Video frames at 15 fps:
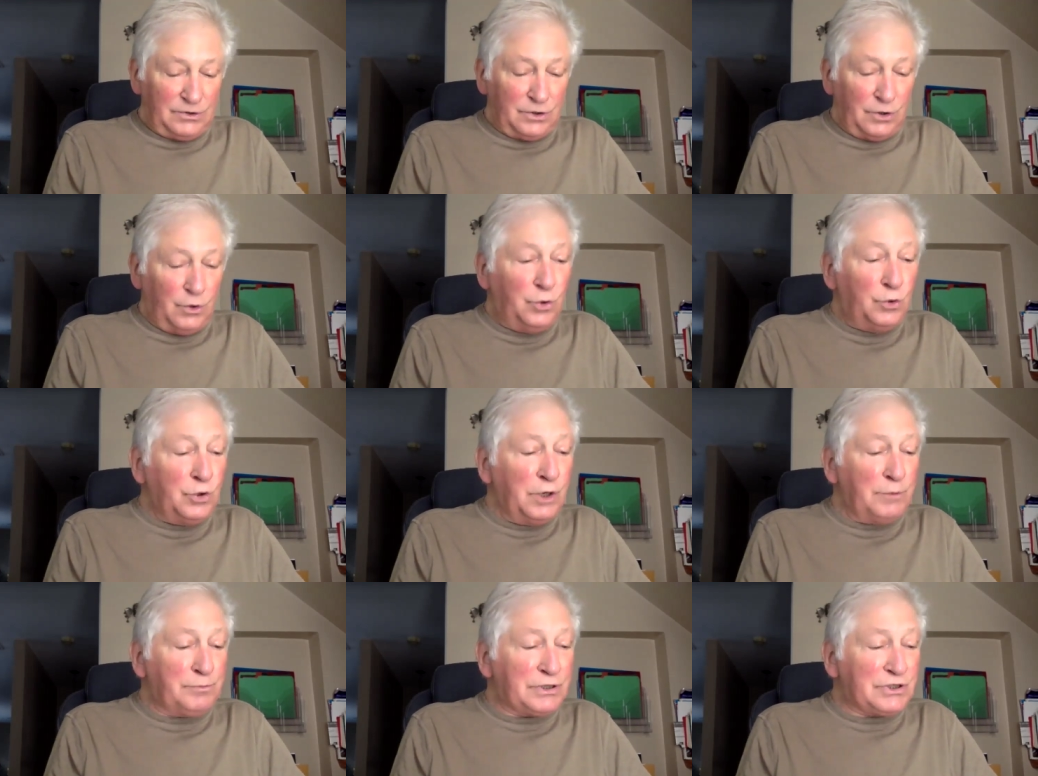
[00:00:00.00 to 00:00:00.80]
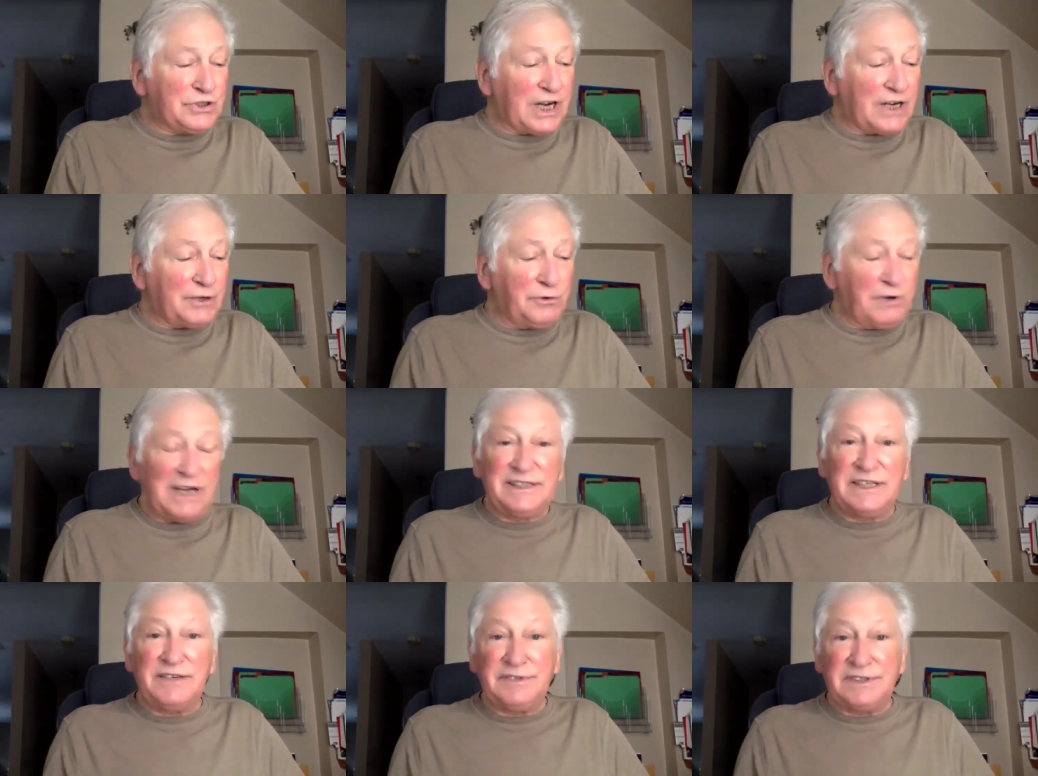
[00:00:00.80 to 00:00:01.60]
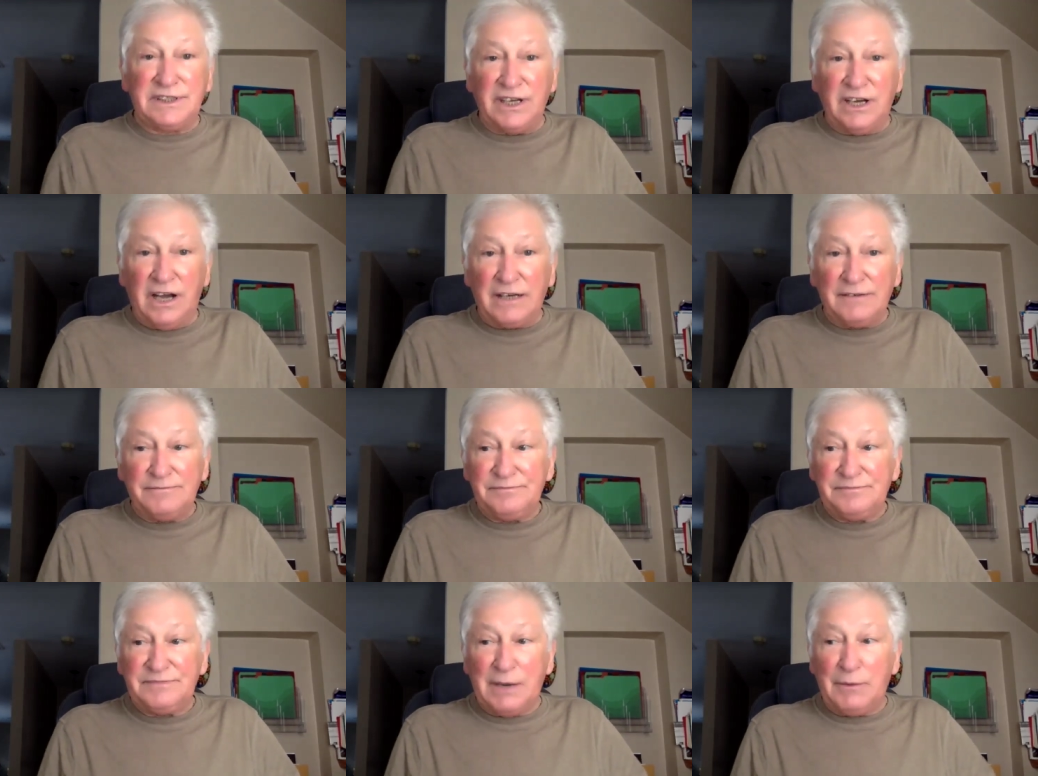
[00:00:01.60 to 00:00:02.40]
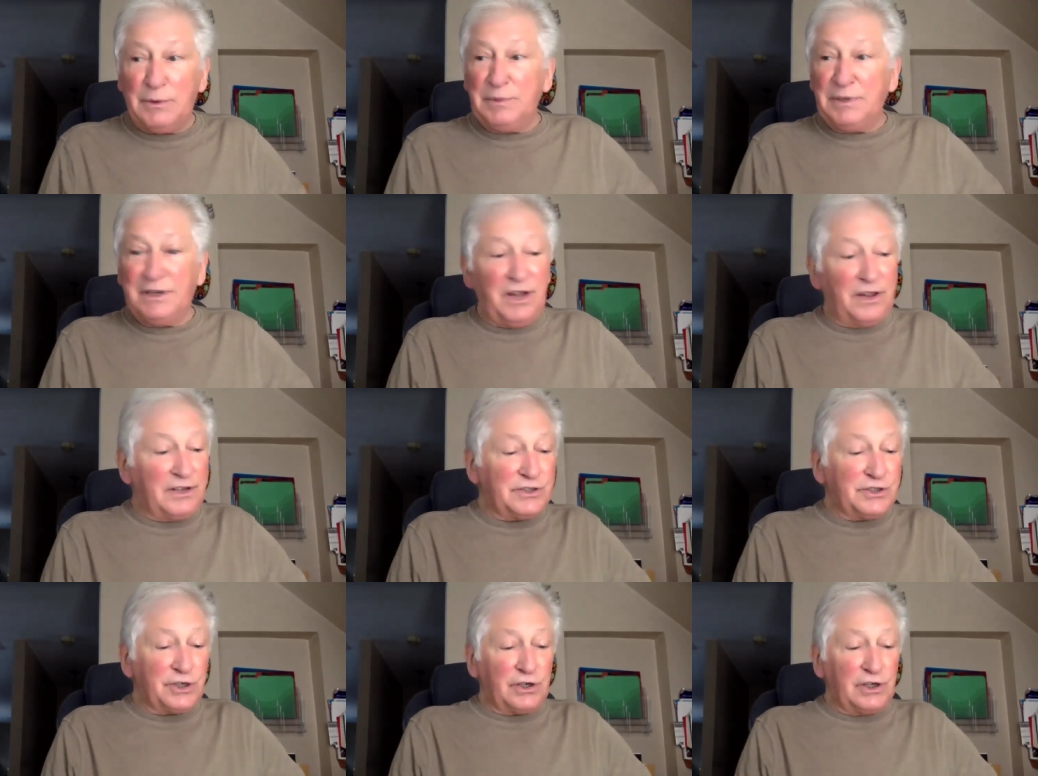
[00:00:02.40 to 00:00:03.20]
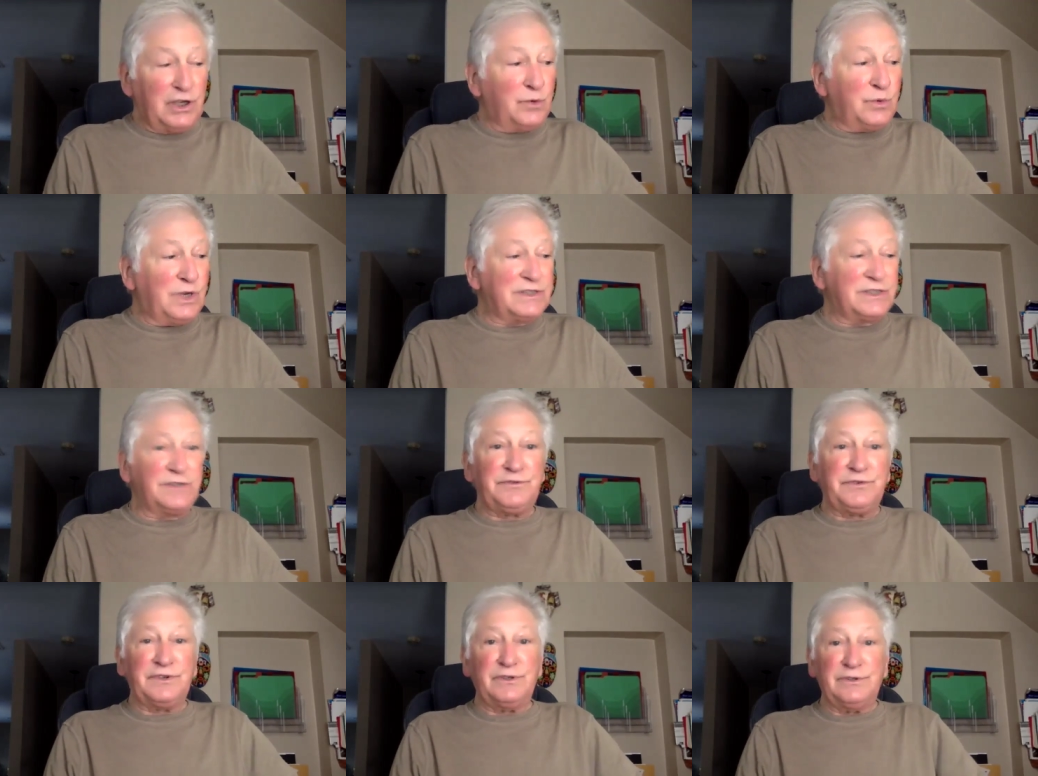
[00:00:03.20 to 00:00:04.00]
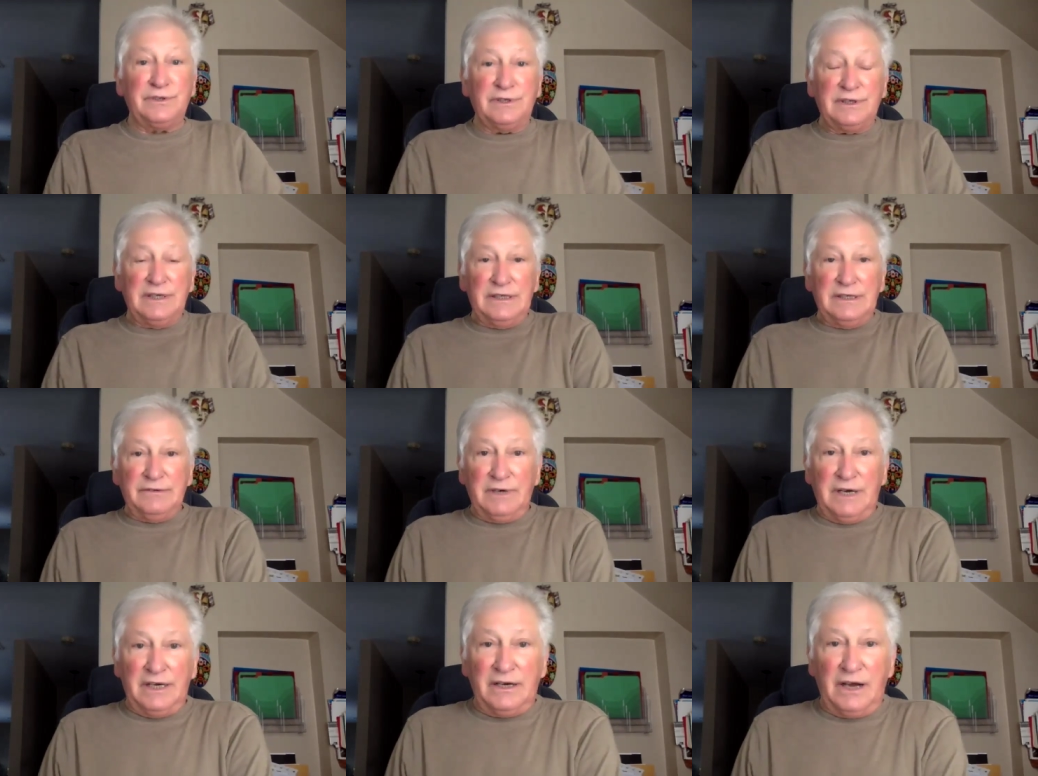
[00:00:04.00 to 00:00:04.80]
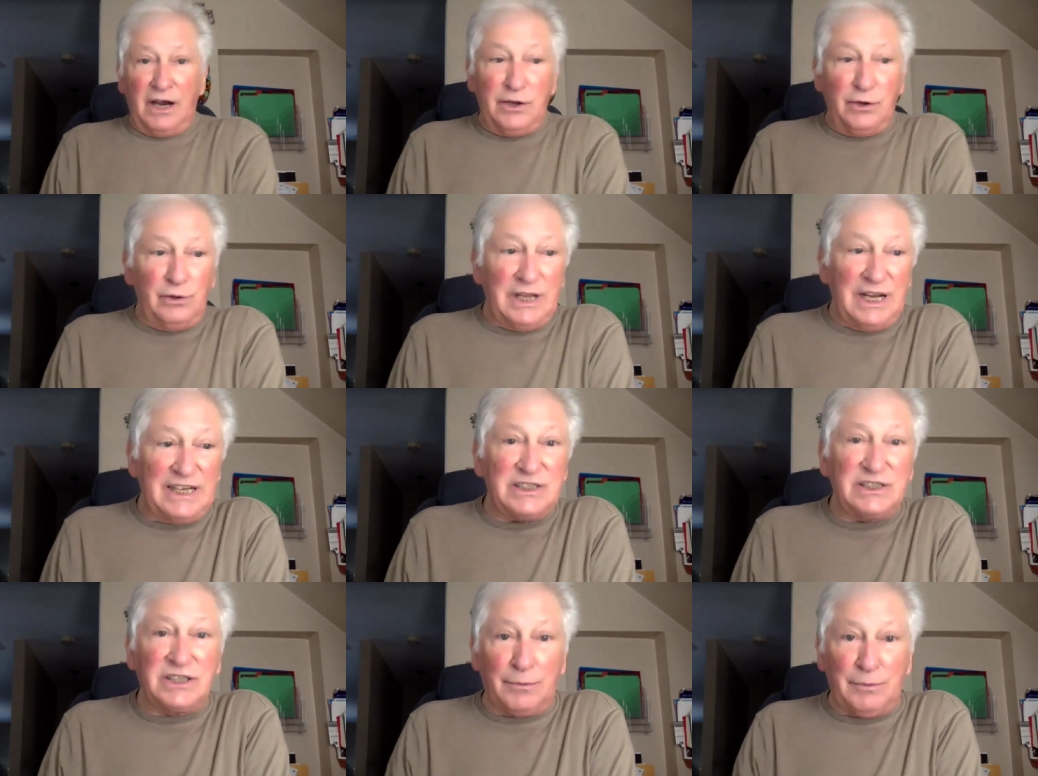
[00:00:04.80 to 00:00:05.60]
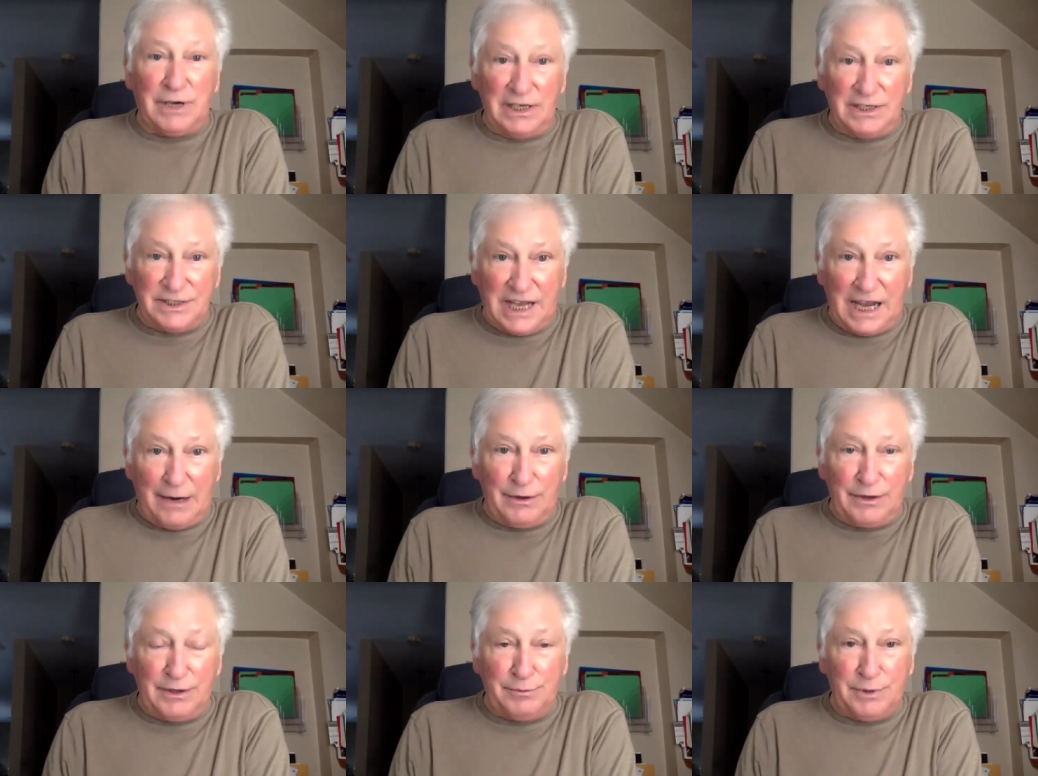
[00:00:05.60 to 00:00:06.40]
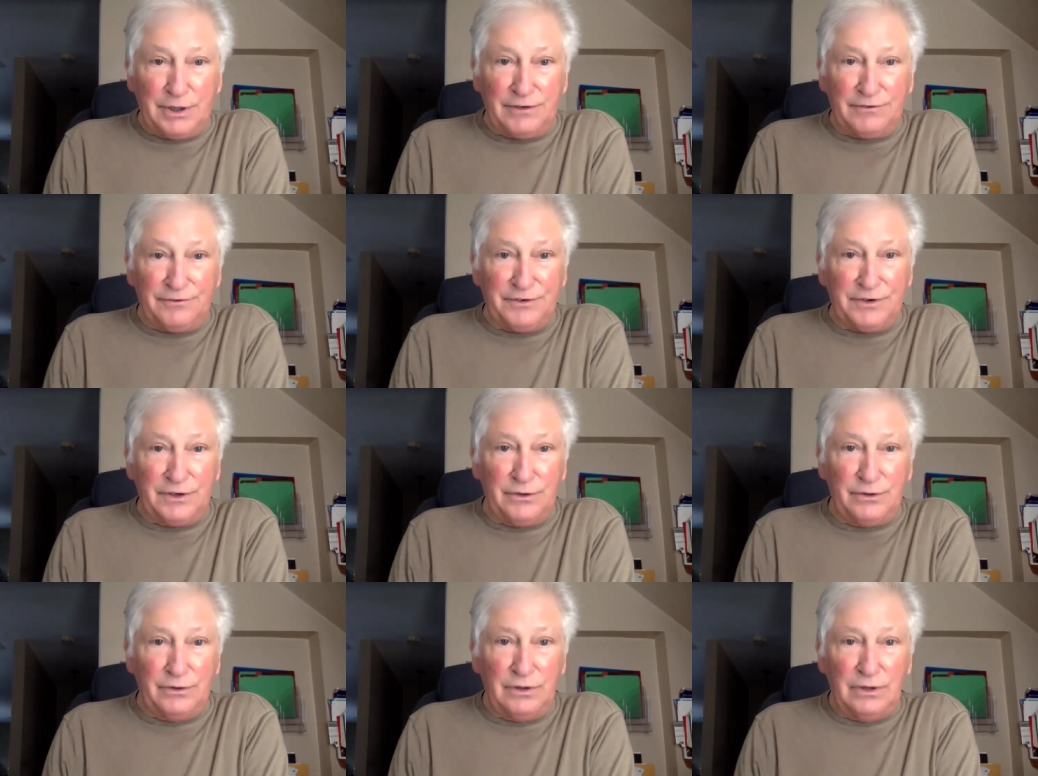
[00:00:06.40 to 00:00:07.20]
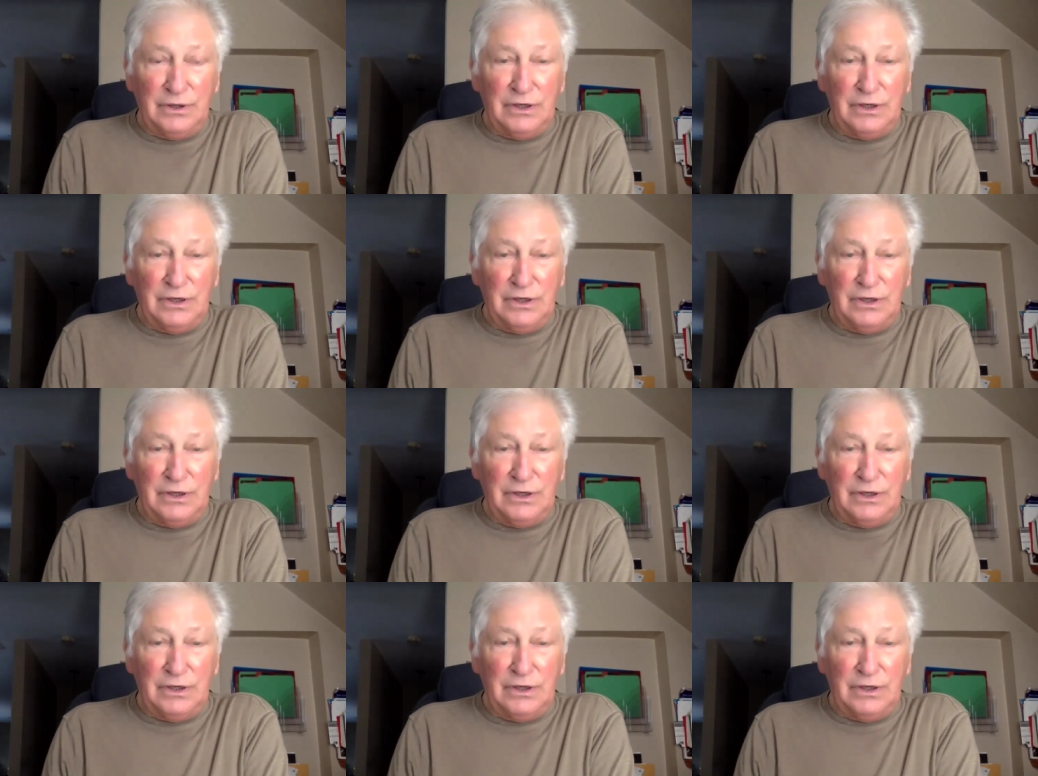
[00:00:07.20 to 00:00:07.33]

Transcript: So who do you project creativity on? That would be another journaling question for you. Right? Are you letting someone else carry the burden for you?